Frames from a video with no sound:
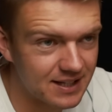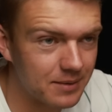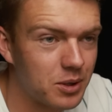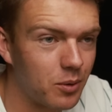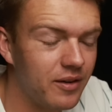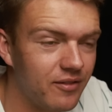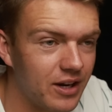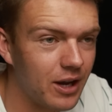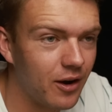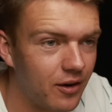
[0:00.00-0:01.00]
subsequent
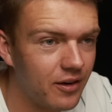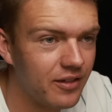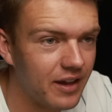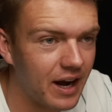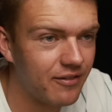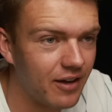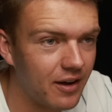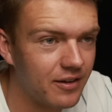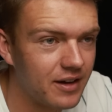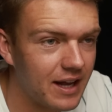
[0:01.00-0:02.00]
video that I
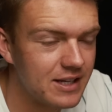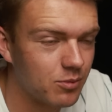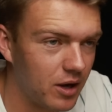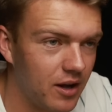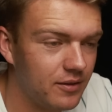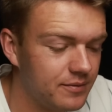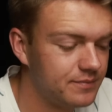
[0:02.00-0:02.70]
found as well.